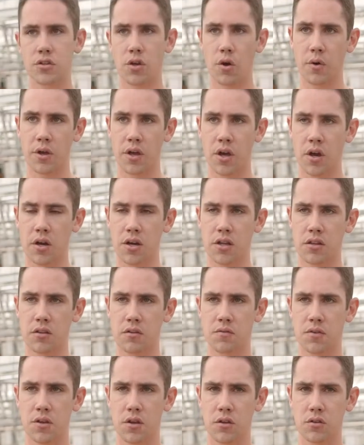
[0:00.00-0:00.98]
going on in the
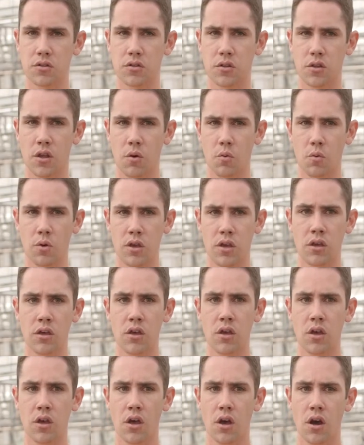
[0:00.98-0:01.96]
field so that we
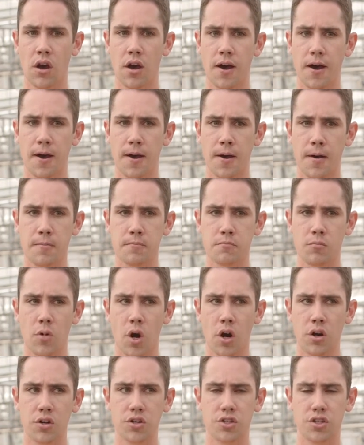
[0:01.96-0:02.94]

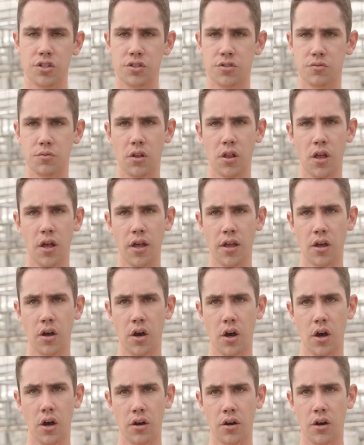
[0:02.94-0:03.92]
aren't just relying
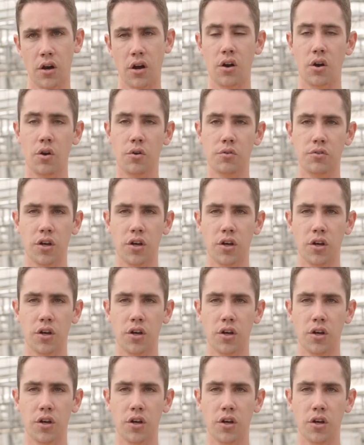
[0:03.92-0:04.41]
on our own